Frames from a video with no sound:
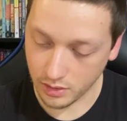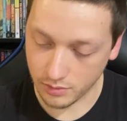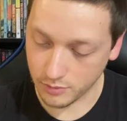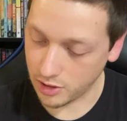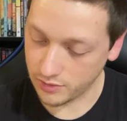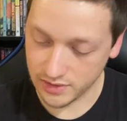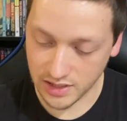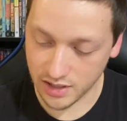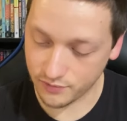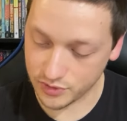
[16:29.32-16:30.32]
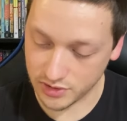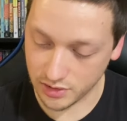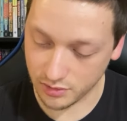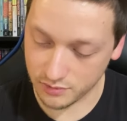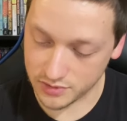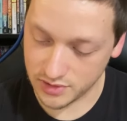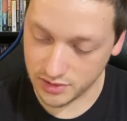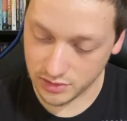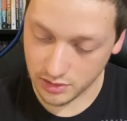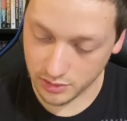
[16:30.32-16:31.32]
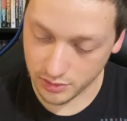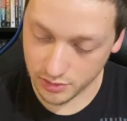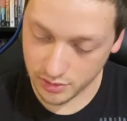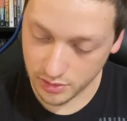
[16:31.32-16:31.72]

R.A. Lafferty, Arthur C. Clarke.